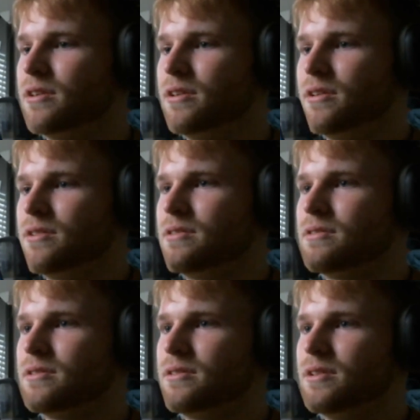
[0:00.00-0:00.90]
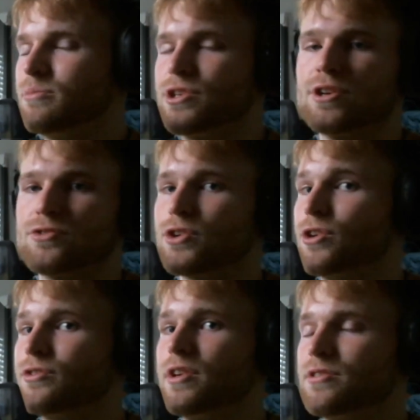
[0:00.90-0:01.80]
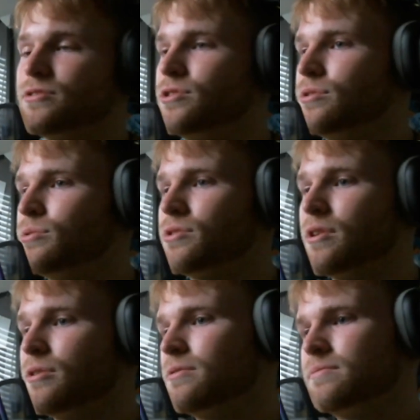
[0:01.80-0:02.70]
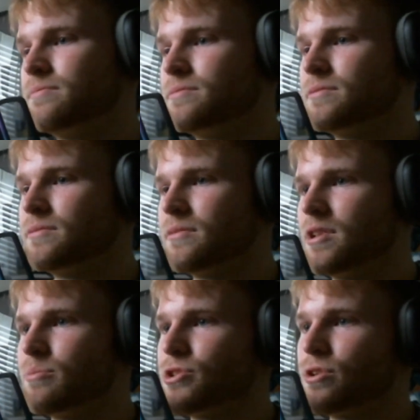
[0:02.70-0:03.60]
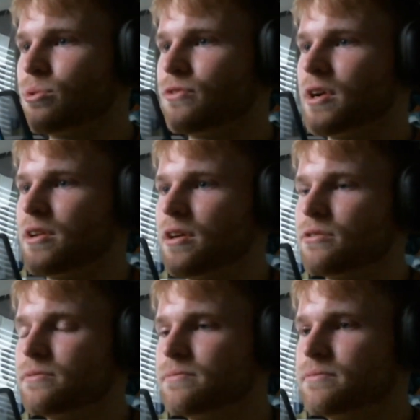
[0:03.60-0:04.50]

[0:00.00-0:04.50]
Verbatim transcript: Oh, I'm sure it's for good reason too. So, I'm sure we'll find out.